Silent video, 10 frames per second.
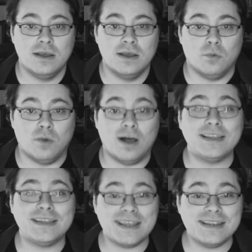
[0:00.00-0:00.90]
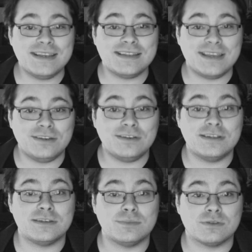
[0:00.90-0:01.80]
While he did continue to
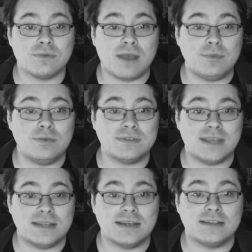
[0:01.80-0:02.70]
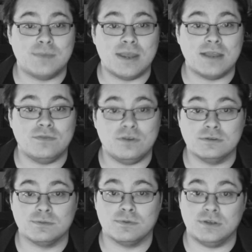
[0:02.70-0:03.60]
subscribe to his anti-Semitic
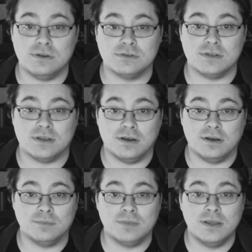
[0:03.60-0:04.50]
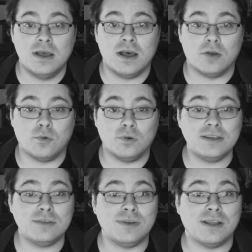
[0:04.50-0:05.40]
views for years to come, according
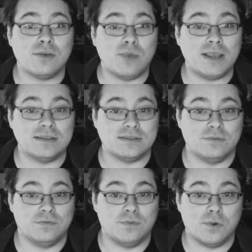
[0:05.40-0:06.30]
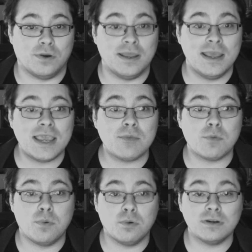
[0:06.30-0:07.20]
to an acquaintance of Ford, he
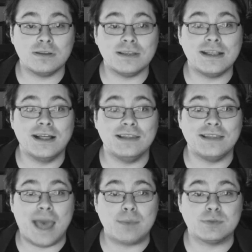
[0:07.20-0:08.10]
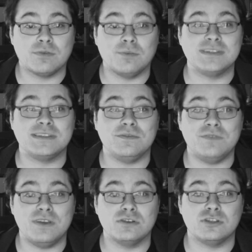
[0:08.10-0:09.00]
reportedly collapsed from a
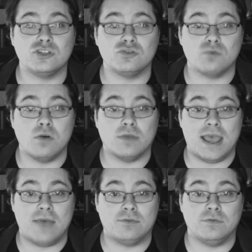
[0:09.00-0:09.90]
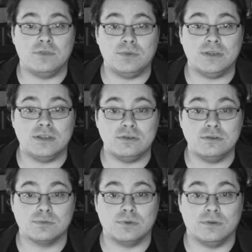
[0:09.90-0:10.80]
severe stroke after viewing the
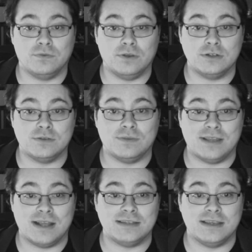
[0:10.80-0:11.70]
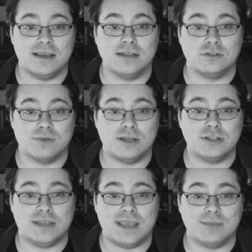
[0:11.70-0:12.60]
newsreel footage of the Nazi
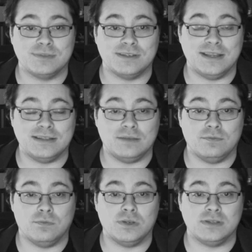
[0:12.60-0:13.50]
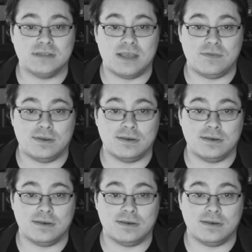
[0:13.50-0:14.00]
concentration camps in 1947,